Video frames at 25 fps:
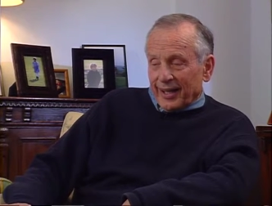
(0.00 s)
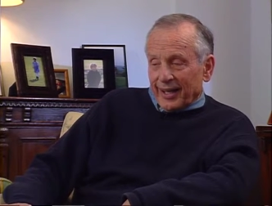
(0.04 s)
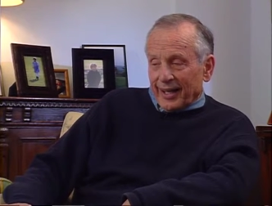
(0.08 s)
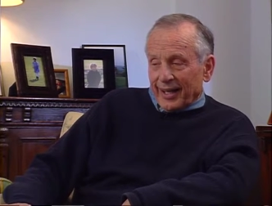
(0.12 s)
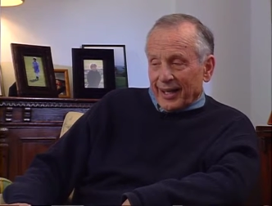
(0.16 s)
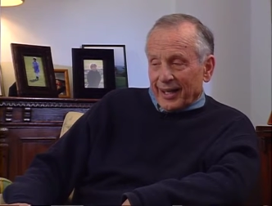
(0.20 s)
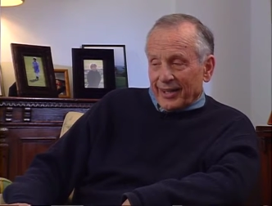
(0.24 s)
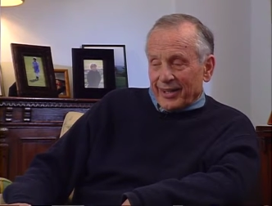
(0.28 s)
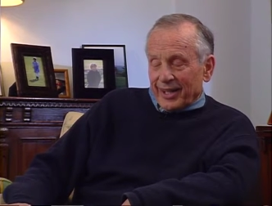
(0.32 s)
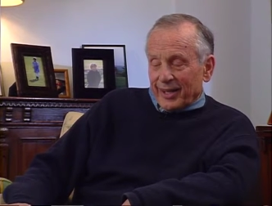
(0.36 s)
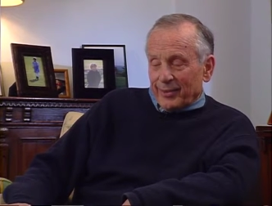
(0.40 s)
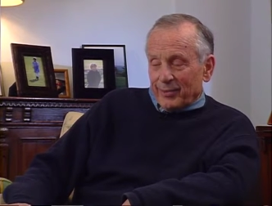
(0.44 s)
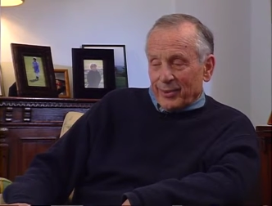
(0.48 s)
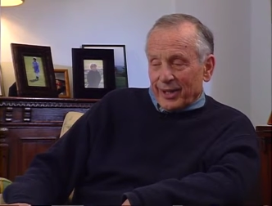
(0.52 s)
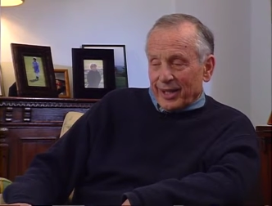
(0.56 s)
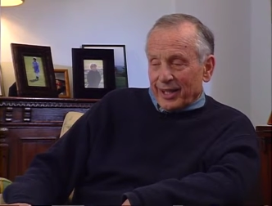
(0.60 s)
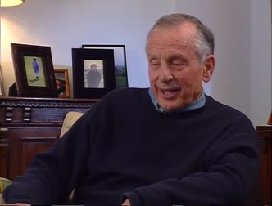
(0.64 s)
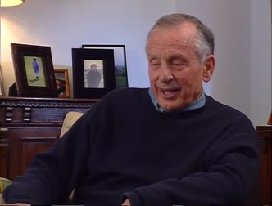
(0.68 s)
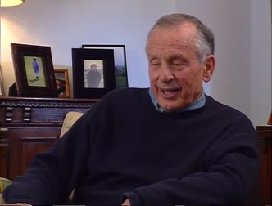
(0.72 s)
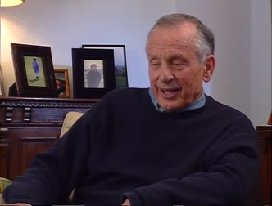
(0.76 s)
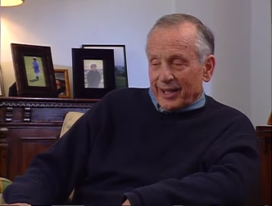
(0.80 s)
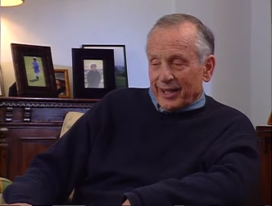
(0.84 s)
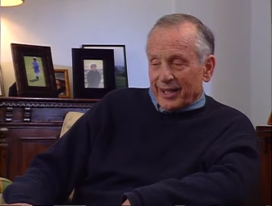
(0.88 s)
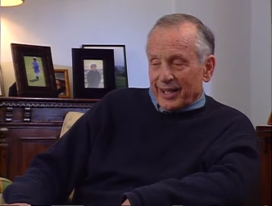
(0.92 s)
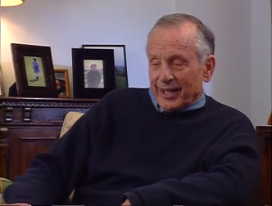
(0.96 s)
I
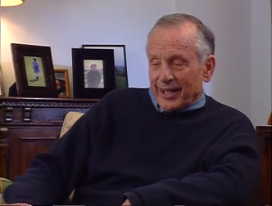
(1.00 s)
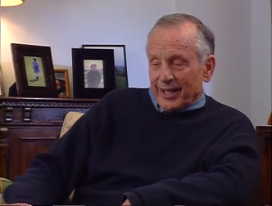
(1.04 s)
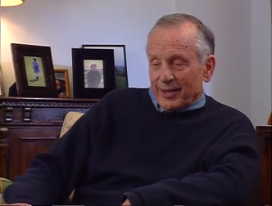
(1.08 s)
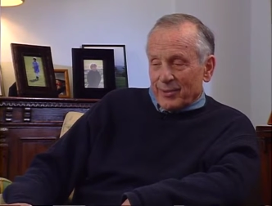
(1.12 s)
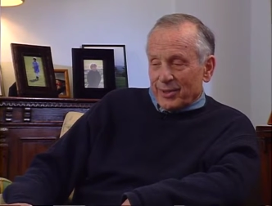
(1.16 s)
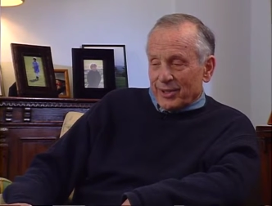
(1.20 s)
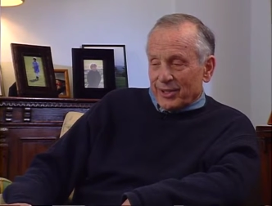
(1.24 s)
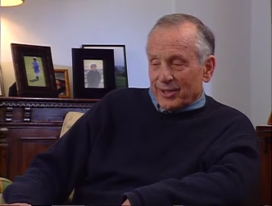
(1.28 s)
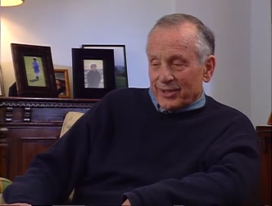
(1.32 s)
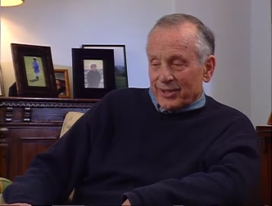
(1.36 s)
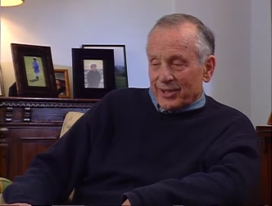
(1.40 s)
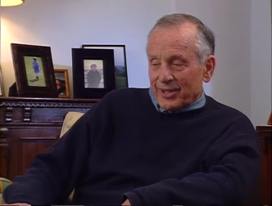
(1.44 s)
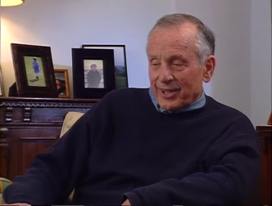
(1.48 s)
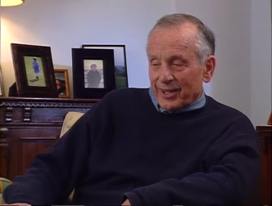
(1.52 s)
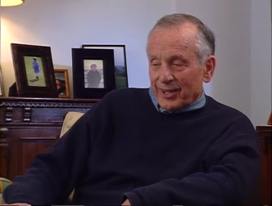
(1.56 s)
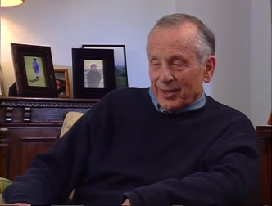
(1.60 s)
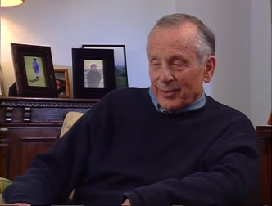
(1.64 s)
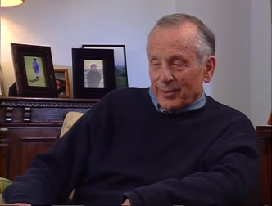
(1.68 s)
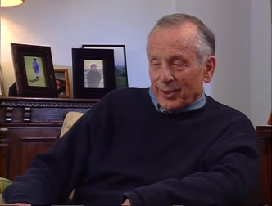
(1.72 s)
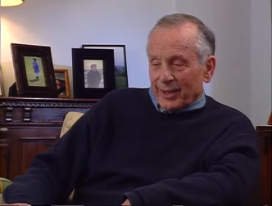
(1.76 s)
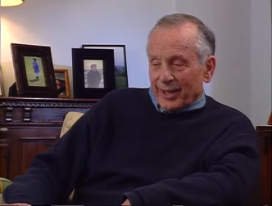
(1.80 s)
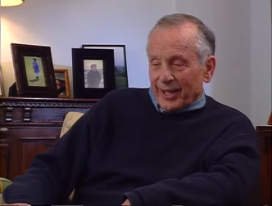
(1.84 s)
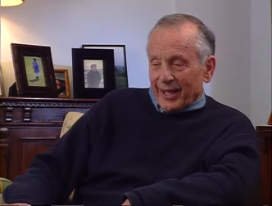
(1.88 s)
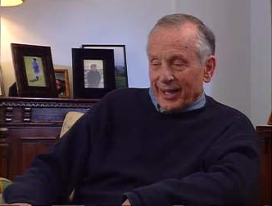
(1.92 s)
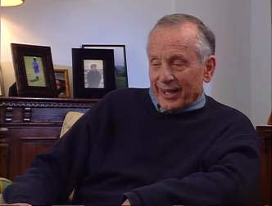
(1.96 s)
was a
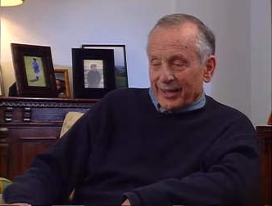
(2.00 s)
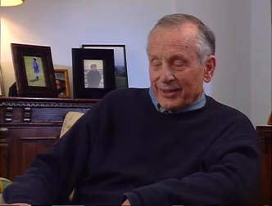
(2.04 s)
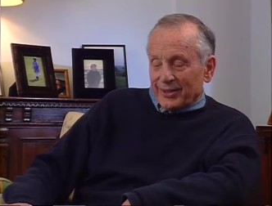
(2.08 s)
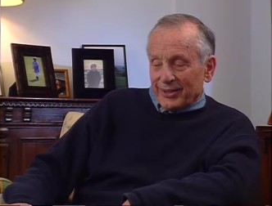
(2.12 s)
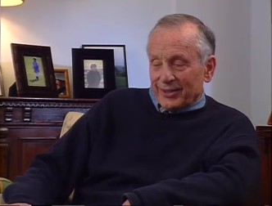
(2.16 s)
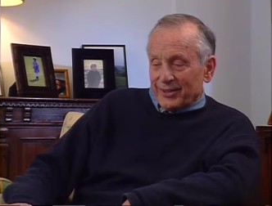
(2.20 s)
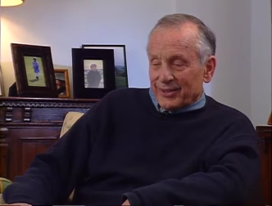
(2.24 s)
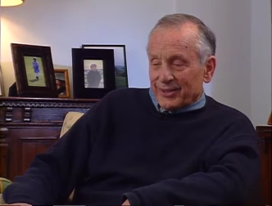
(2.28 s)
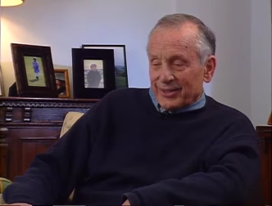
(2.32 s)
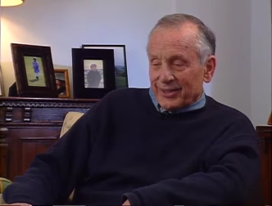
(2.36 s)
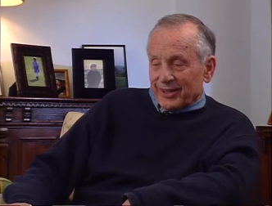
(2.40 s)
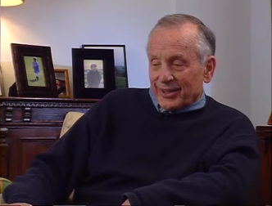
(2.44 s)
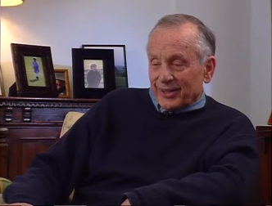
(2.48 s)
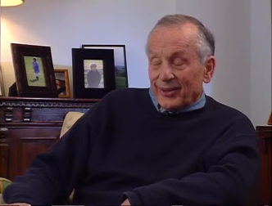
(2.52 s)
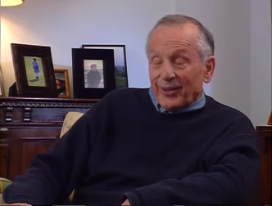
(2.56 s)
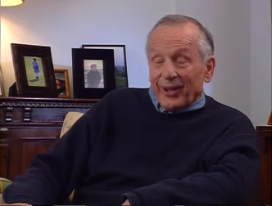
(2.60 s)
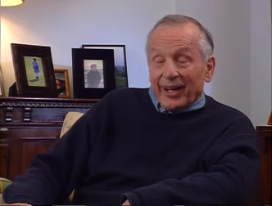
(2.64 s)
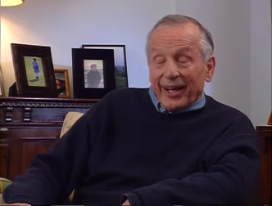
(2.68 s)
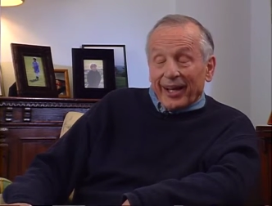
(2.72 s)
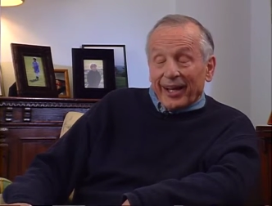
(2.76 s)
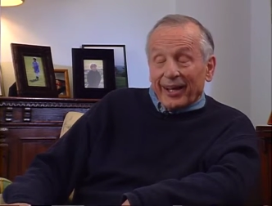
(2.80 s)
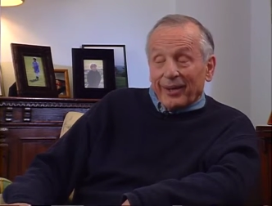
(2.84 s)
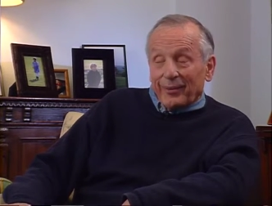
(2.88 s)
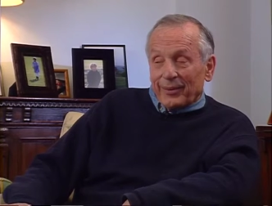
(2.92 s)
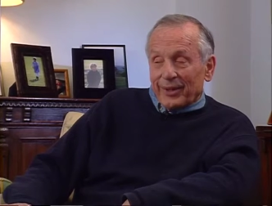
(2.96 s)
terrible actor, still
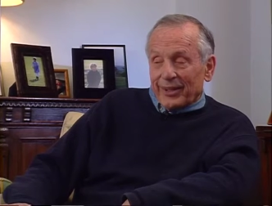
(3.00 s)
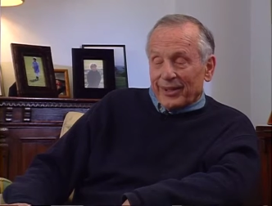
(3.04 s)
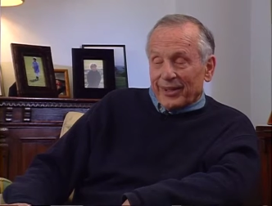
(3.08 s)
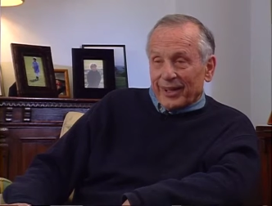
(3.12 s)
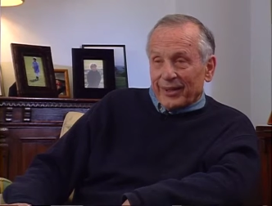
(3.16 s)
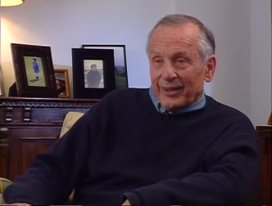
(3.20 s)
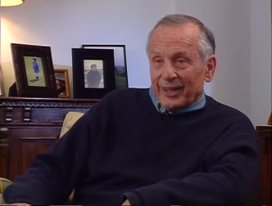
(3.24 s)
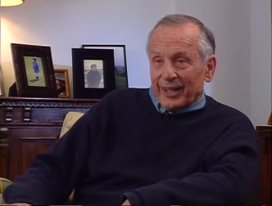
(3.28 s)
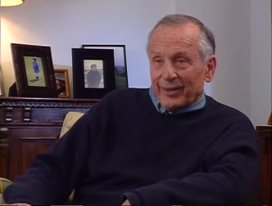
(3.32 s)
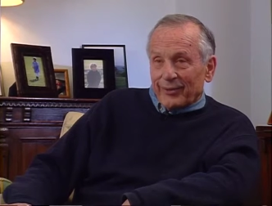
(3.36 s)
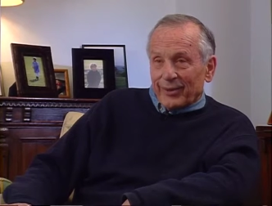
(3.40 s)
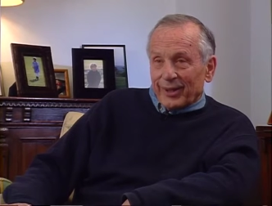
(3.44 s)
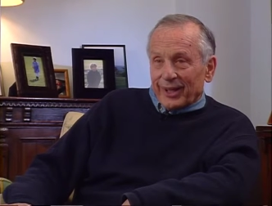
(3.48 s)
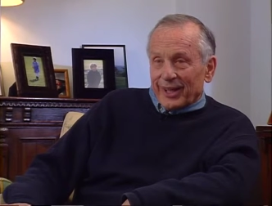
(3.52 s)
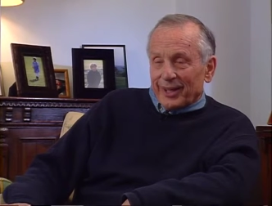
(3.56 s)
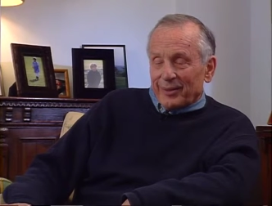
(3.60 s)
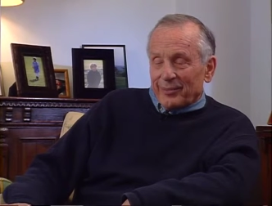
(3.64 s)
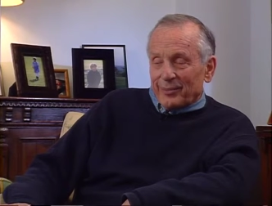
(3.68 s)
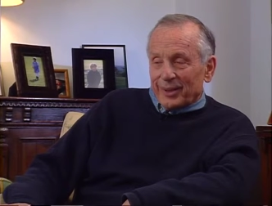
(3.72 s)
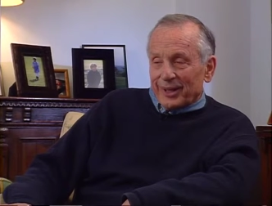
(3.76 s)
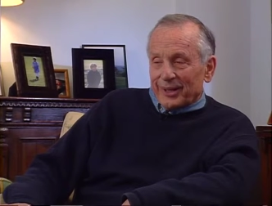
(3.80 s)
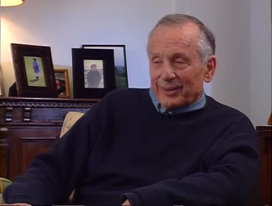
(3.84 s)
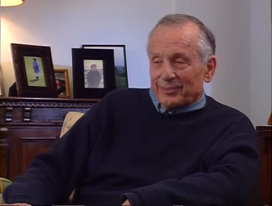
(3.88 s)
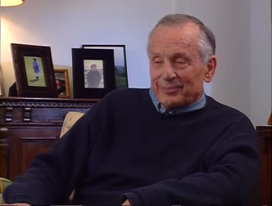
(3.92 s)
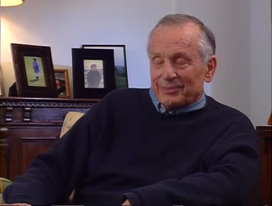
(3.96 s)
am, and they'd never let
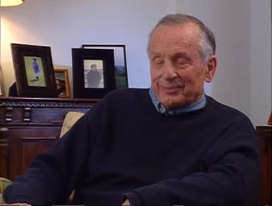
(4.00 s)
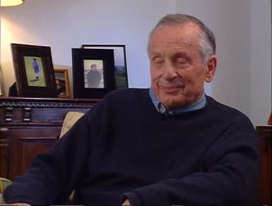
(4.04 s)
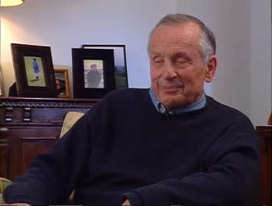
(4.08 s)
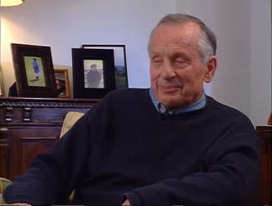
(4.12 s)
me